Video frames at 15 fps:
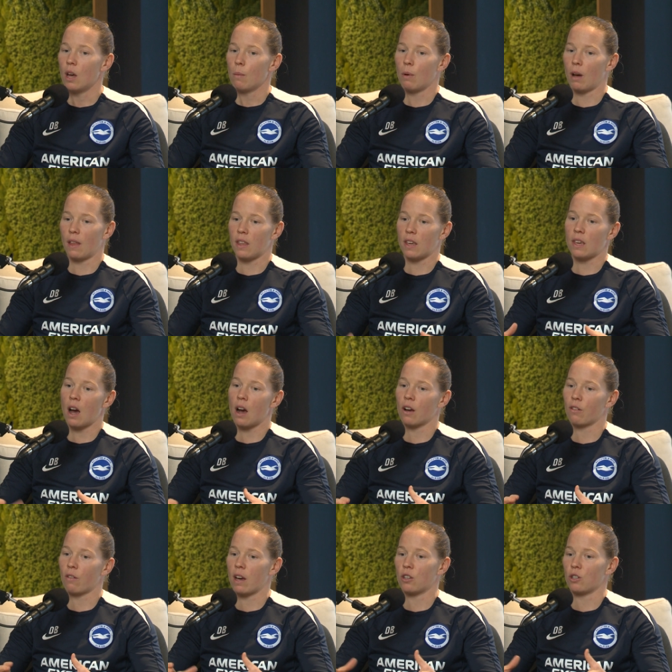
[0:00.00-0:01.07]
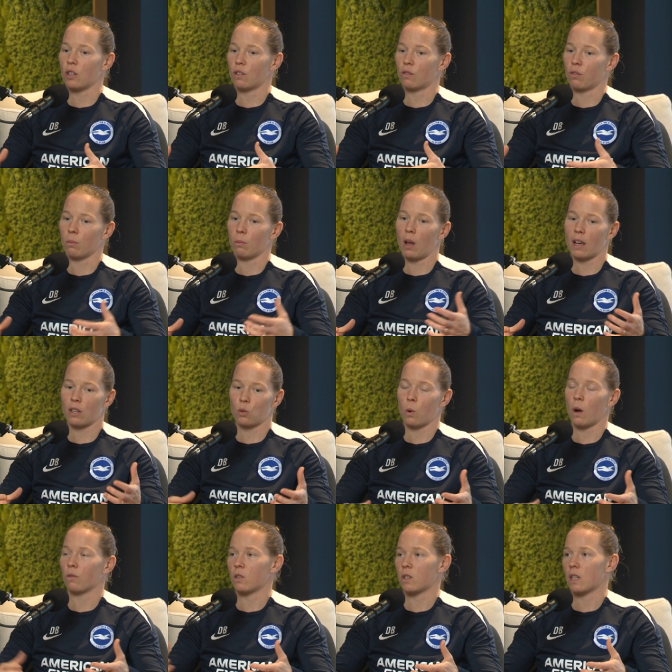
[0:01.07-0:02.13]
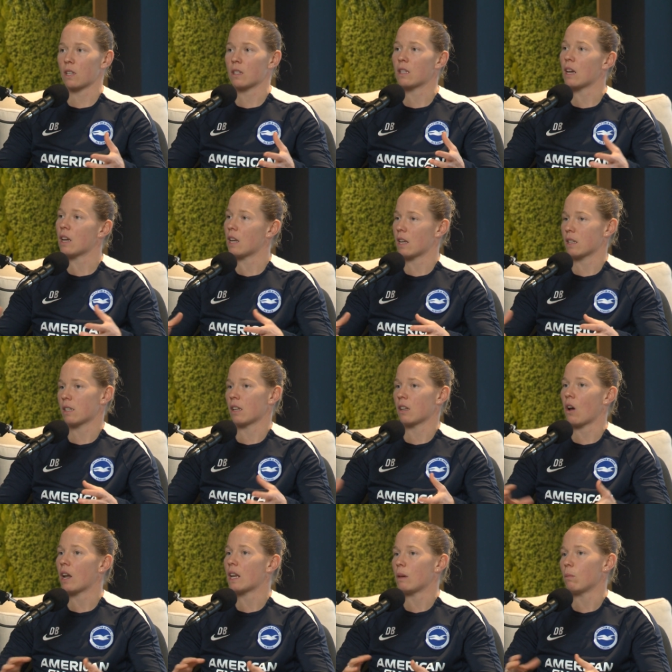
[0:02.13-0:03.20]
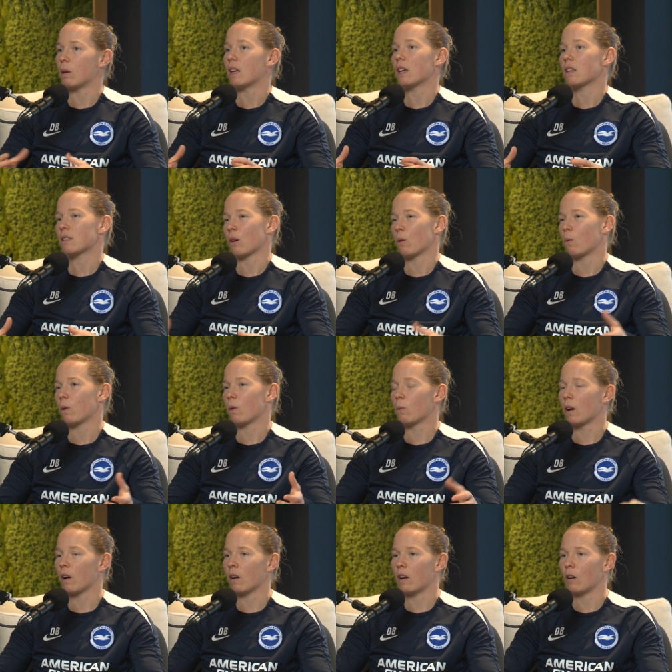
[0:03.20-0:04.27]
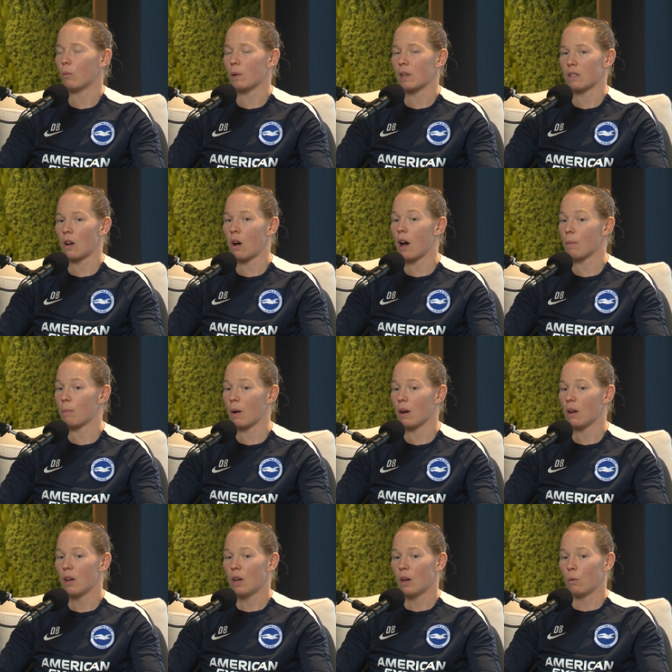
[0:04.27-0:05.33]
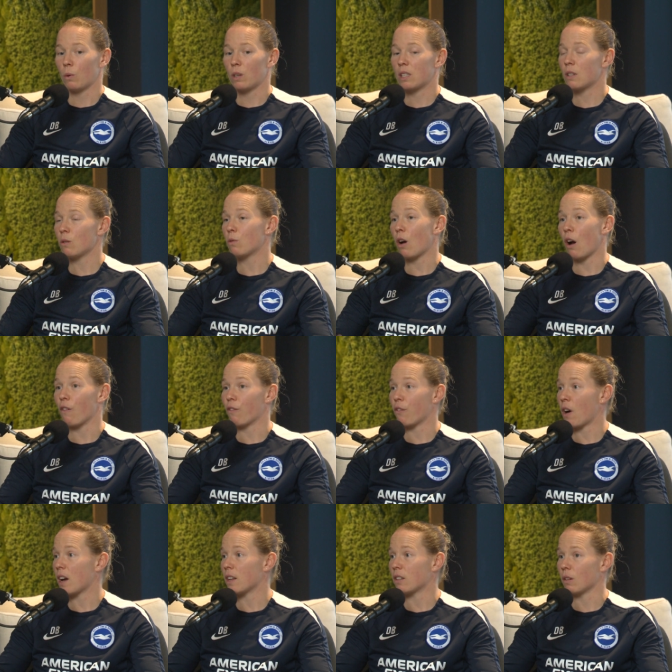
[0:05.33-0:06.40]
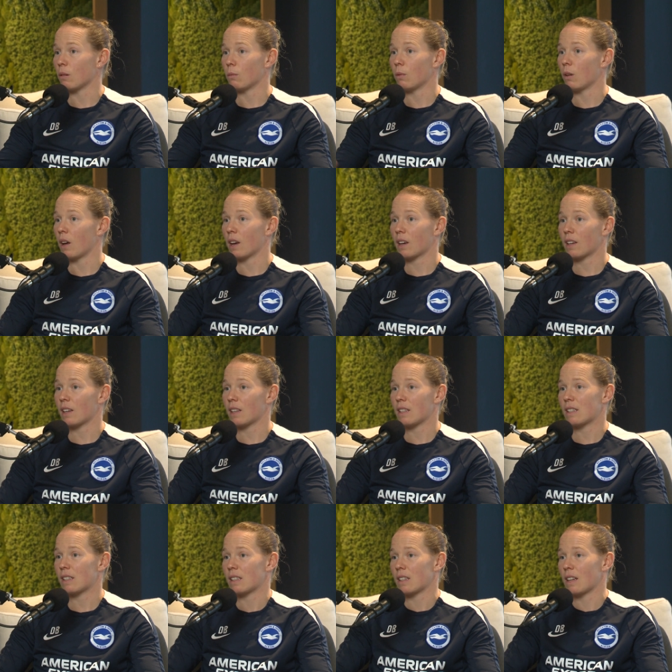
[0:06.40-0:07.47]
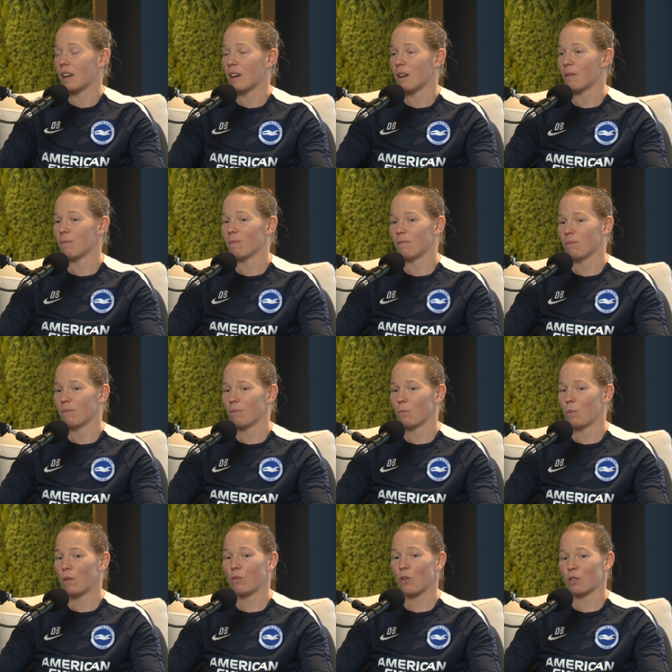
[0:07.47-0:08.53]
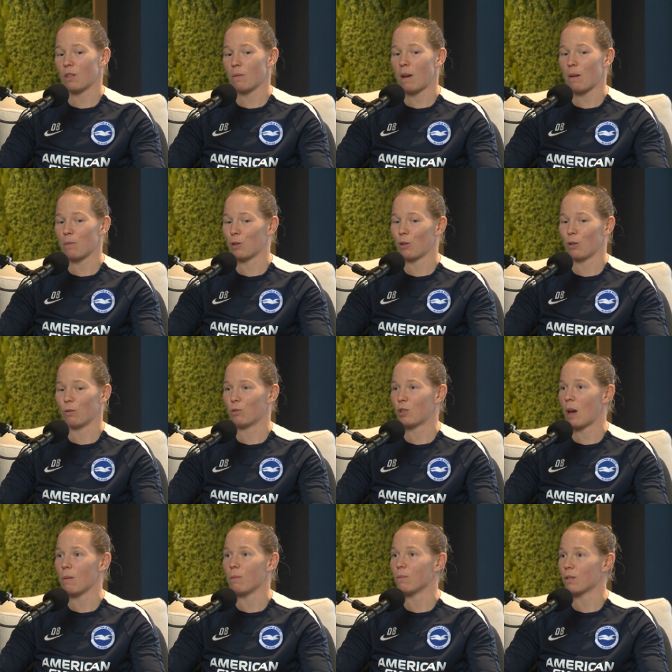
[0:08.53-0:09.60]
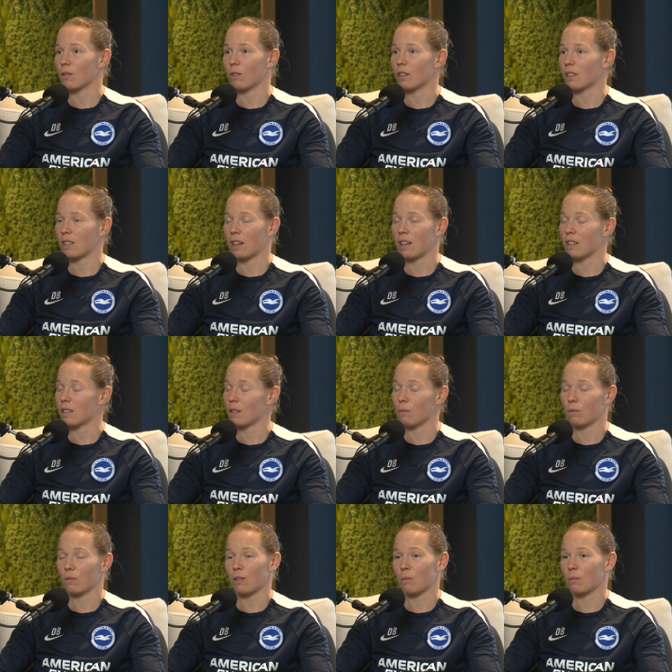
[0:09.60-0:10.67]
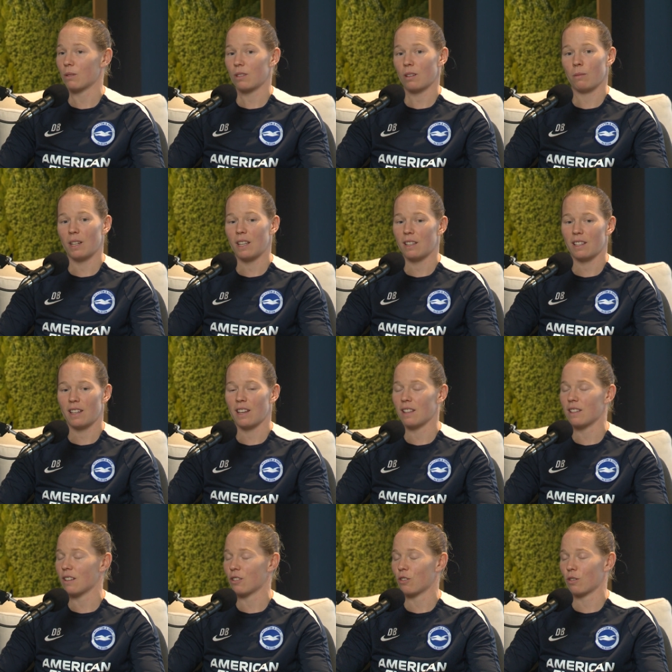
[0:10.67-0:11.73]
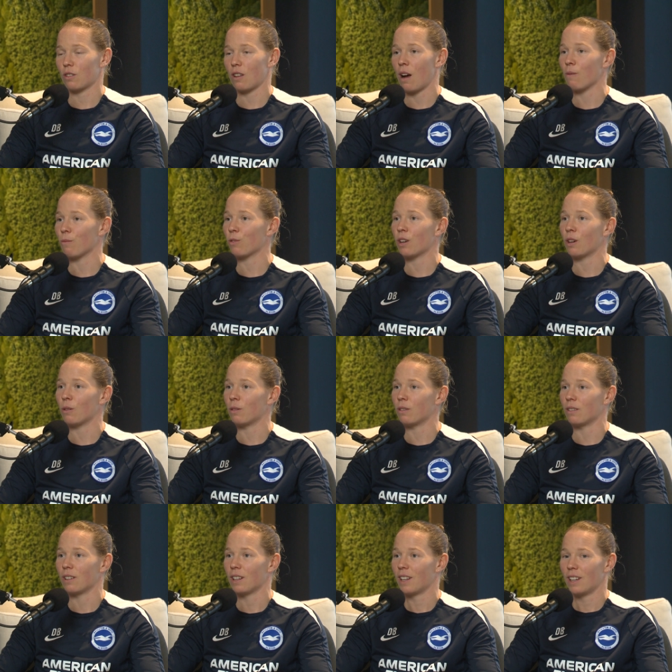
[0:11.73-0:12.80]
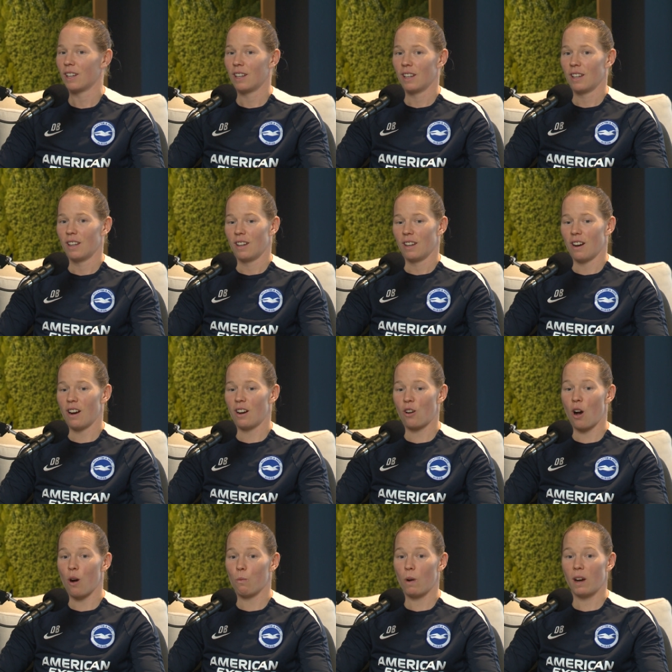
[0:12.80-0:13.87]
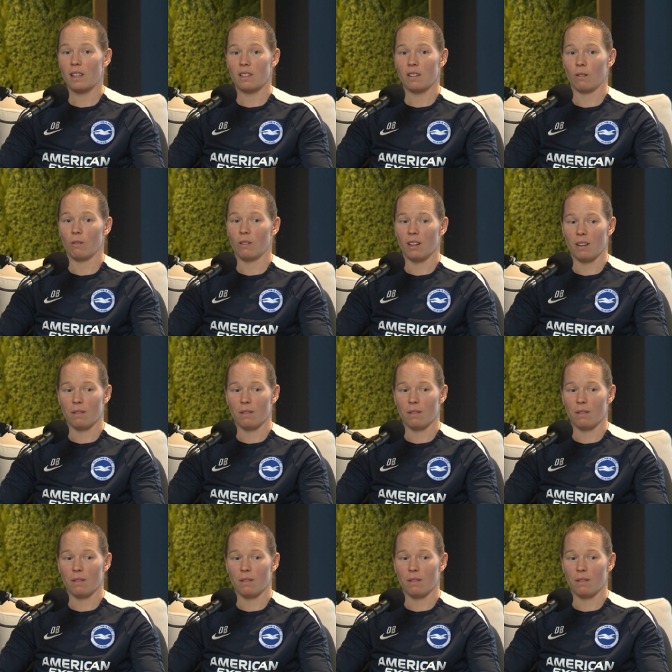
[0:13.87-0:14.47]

but at the younger ages, from like 12 to 16, it's the 90 minutes, so we are a little bit tired, but we still go and find them. Like, it's we've got some absolute gems, honestly. Some of these kids are just unreal, and I can't wait till